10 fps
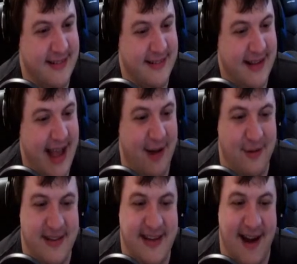How
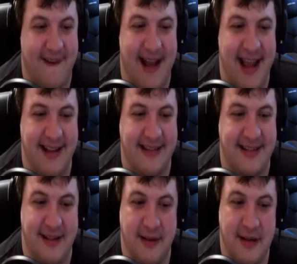dare I?
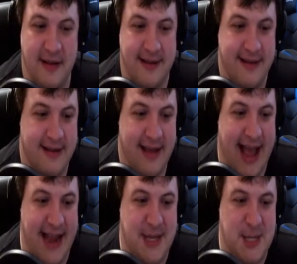
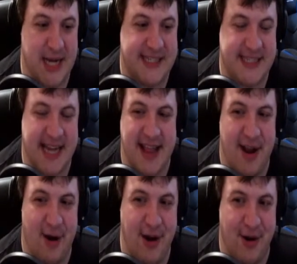I just said they
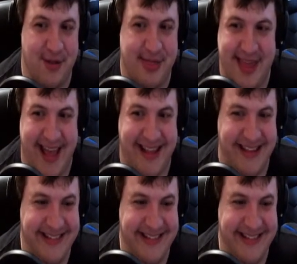aren't your thing.